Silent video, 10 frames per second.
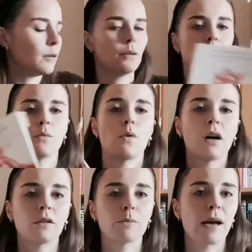
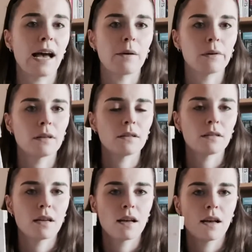Wild Power.
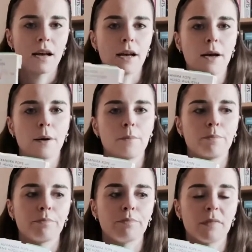
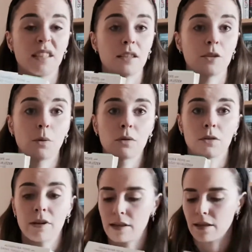This isn't sponsored or
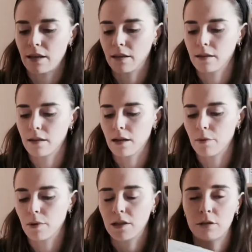anything.
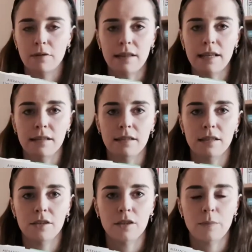I just read this and
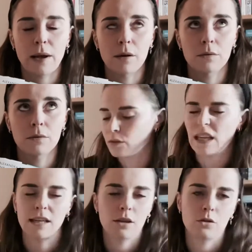it's just about
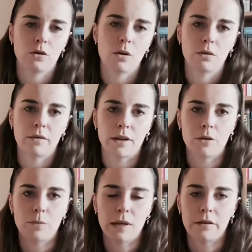taking control of like your
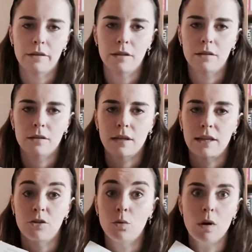period
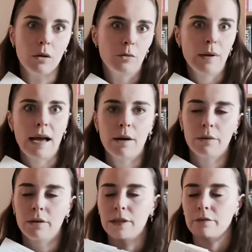and your wild
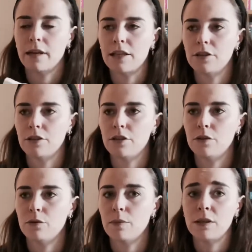power in relation to
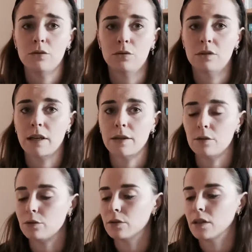your menstrual
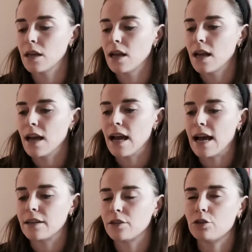cycles
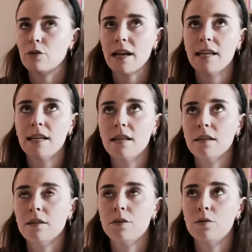and
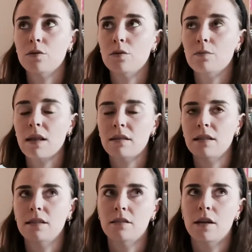tracking your monthly
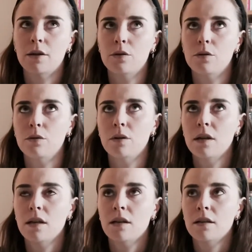cycle.
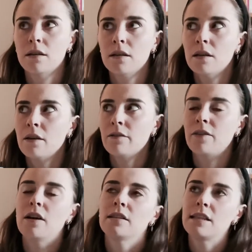Firstly,